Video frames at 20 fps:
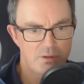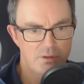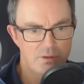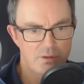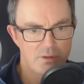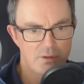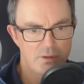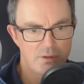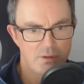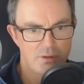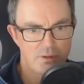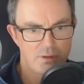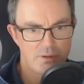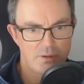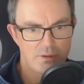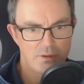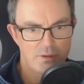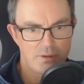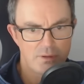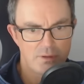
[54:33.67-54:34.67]

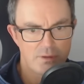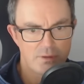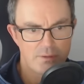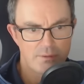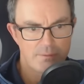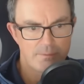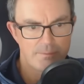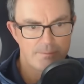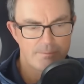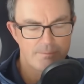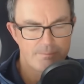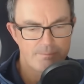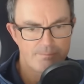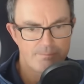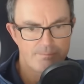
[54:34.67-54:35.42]
(silence)